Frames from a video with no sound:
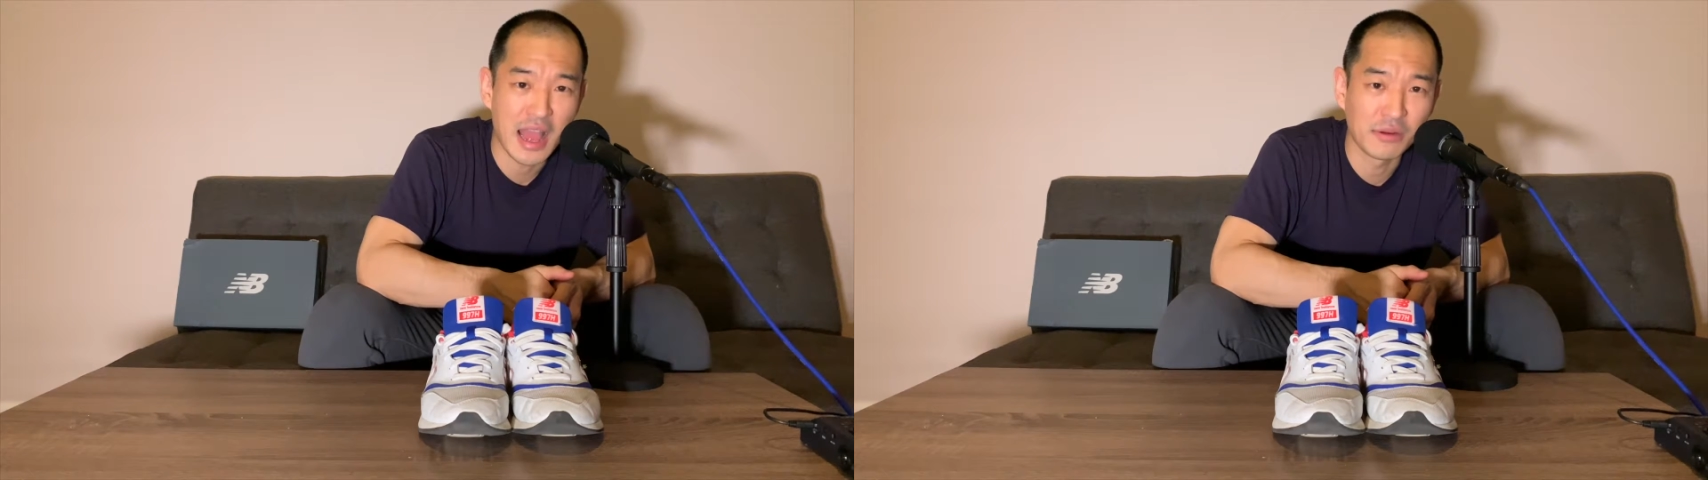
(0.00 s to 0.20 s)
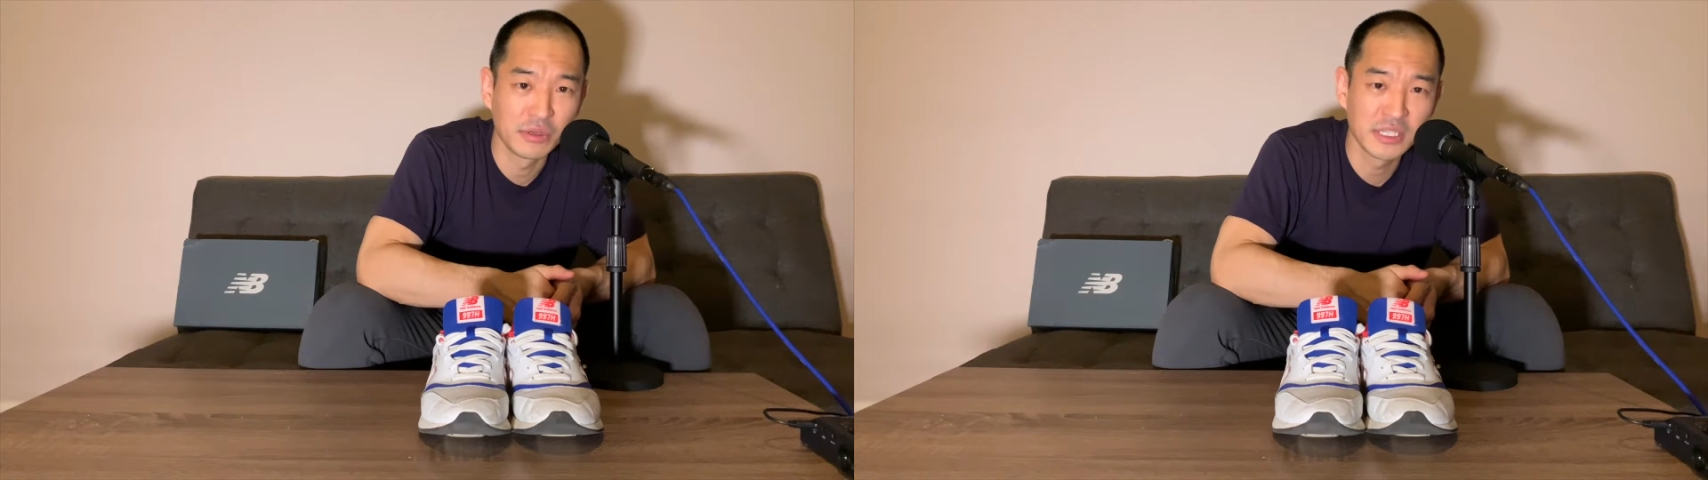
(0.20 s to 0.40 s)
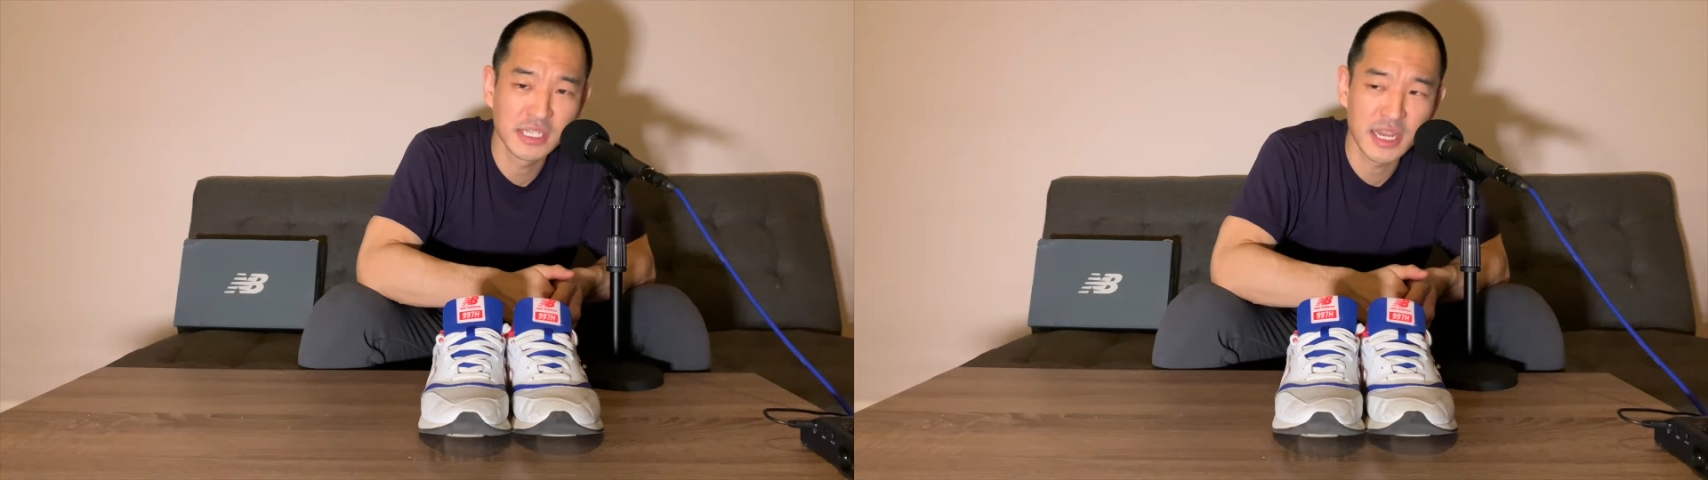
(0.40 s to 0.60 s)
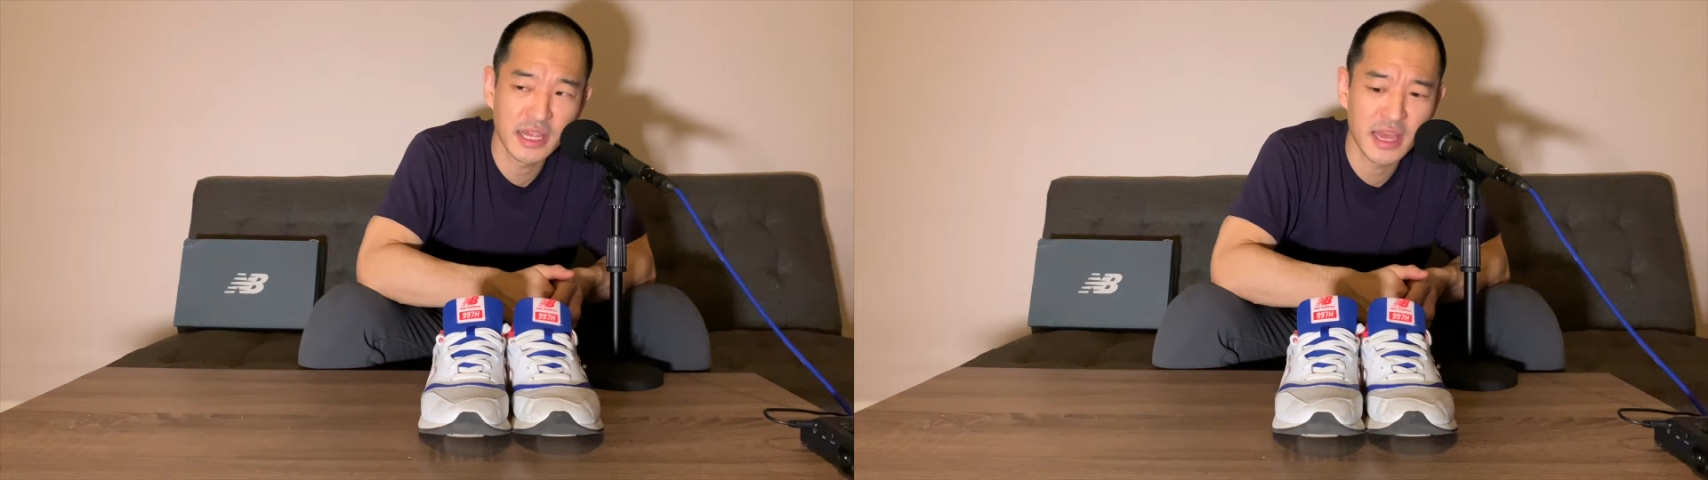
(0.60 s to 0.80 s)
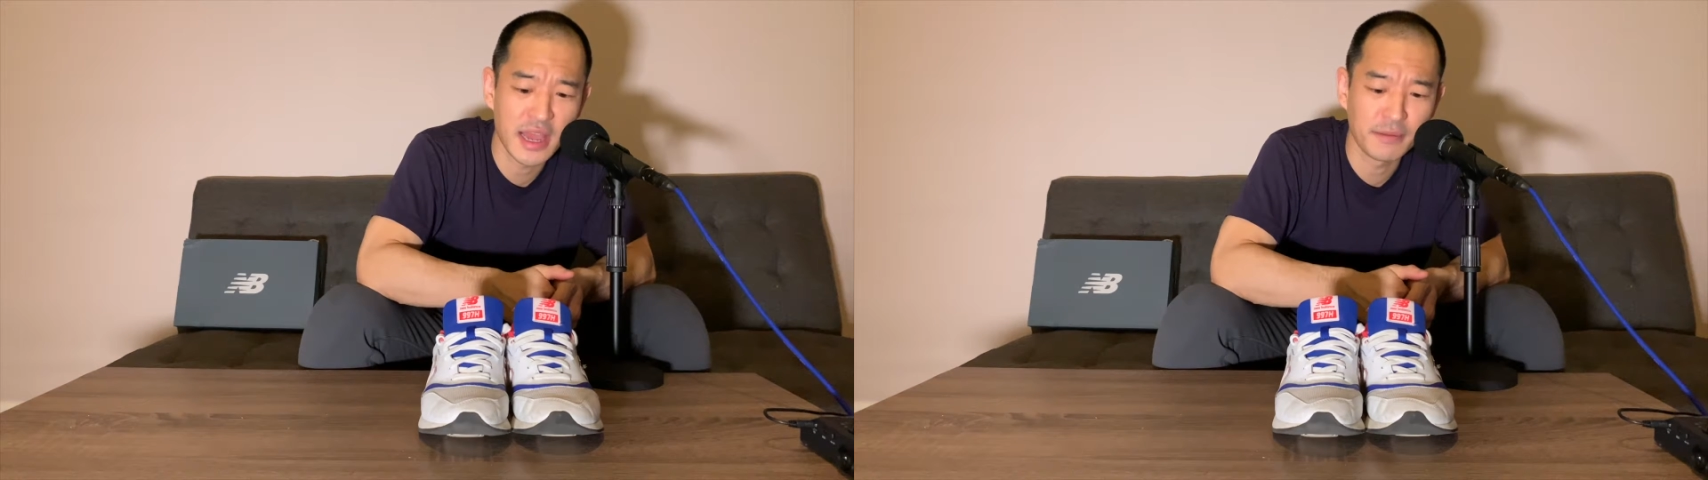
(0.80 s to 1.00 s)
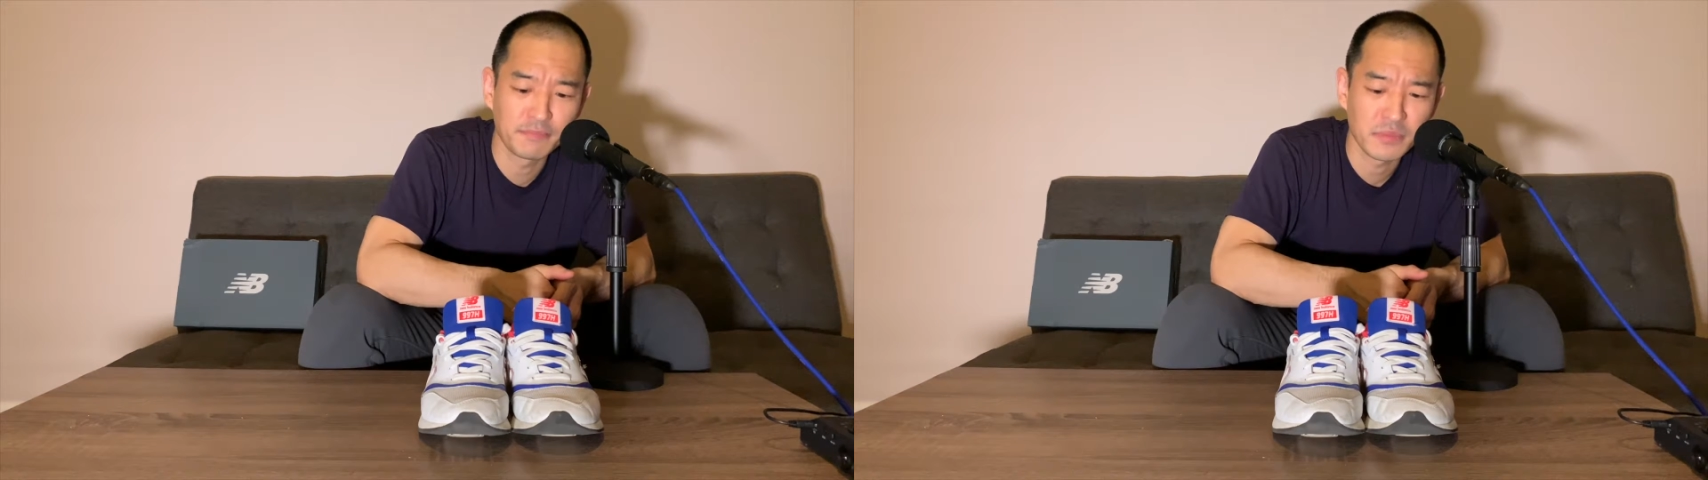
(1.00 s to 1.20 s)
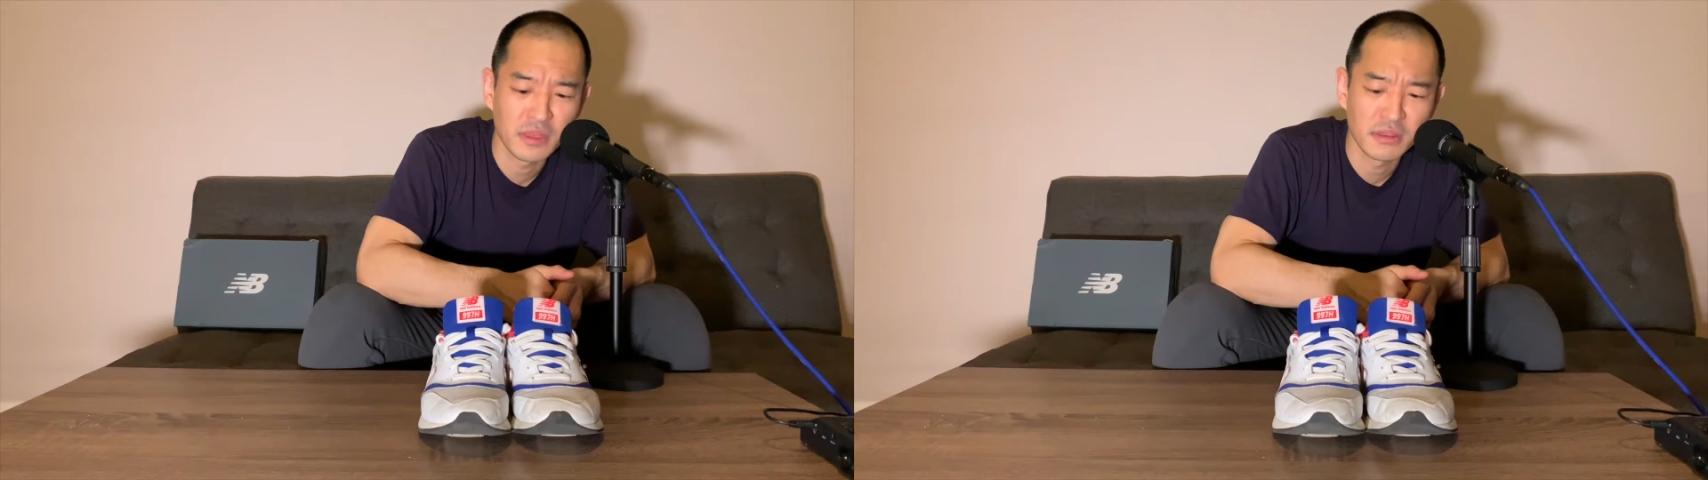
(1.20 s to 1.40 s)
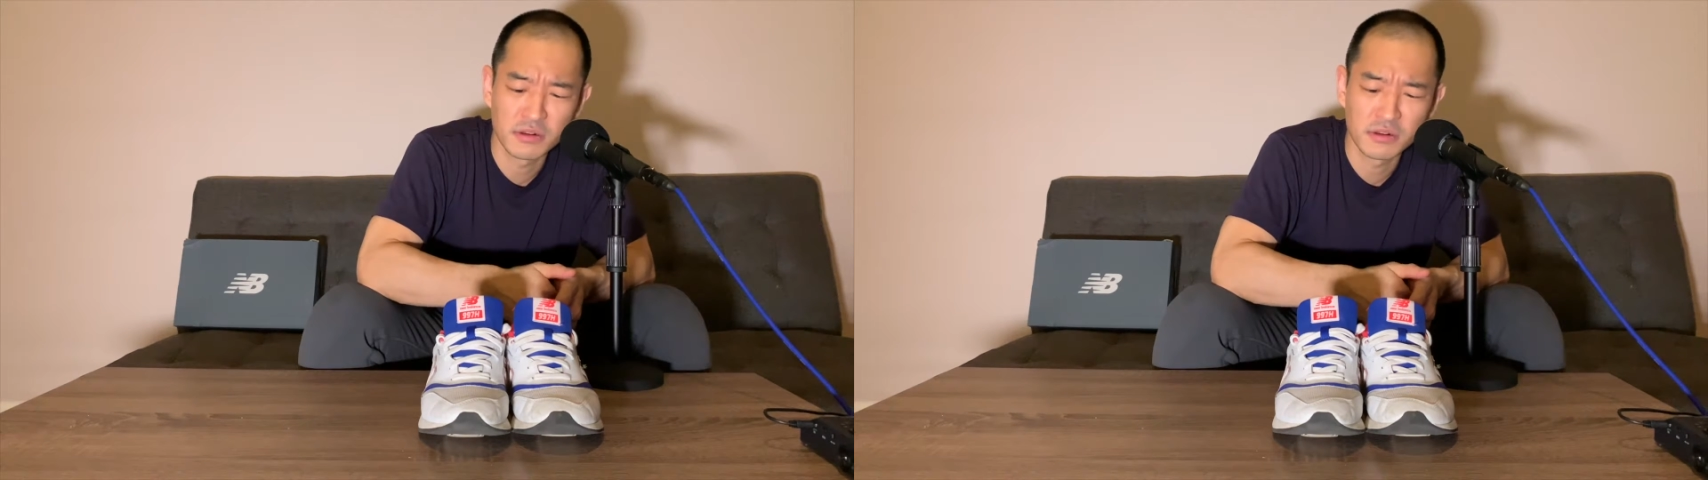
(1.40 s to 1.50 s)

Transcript: I would say that